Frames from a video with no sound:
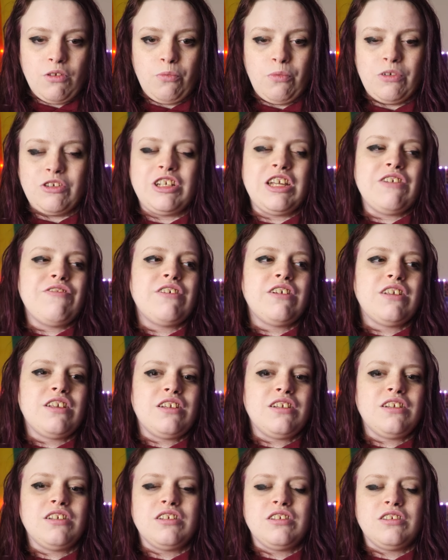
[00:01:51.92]
Which,
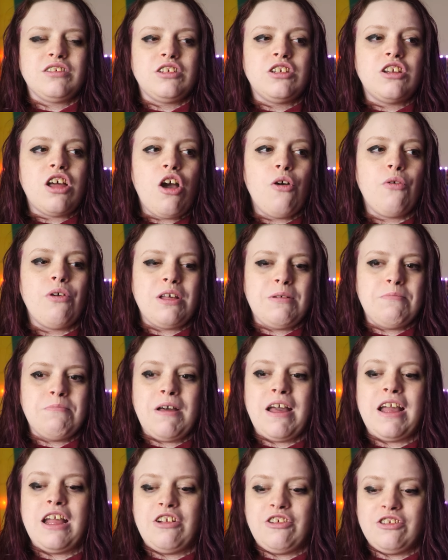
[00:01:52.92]
given no
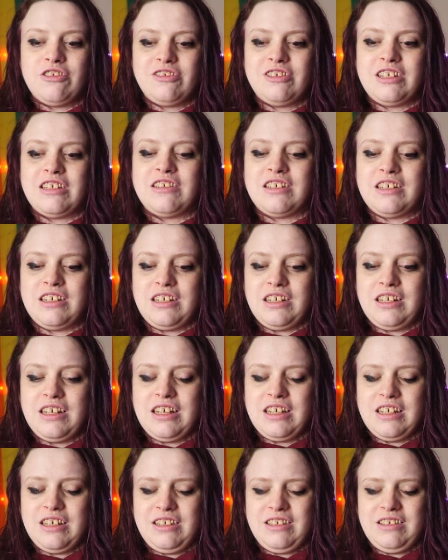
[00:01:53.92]
inpatient setting,
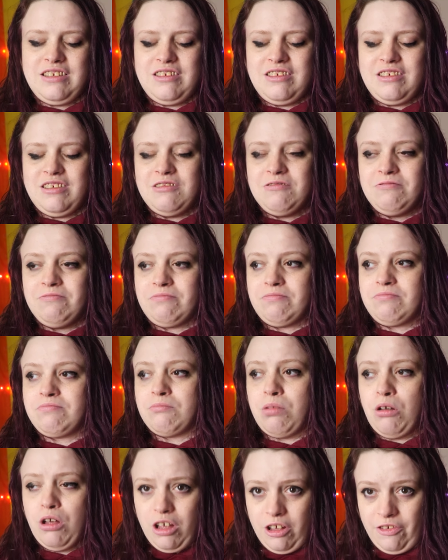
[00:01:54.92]
is
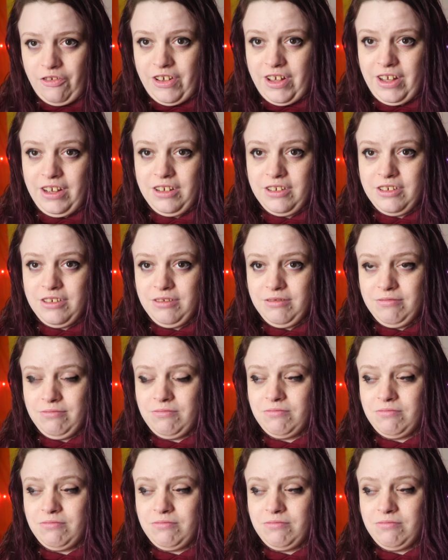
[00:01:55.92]
perfect.